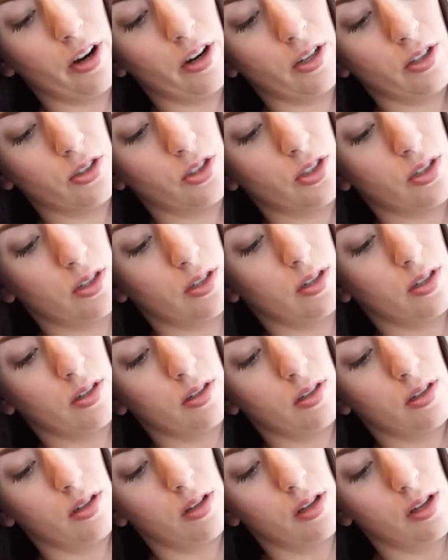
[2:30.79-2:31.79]
are
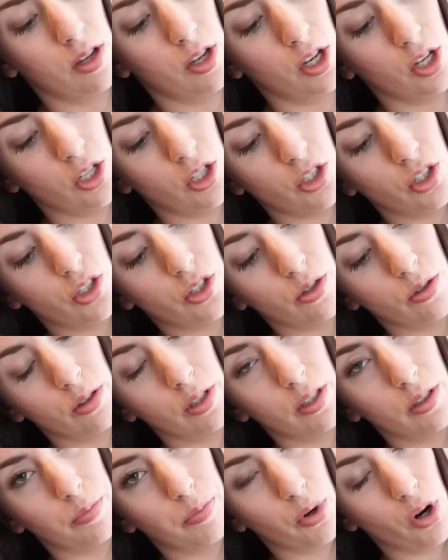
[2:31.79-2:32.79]
two
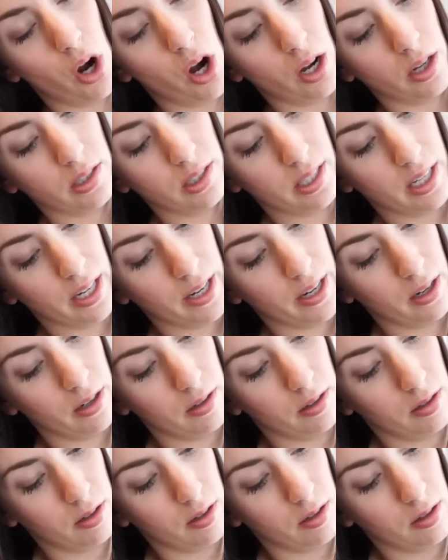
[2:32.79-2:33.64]
little prongs here.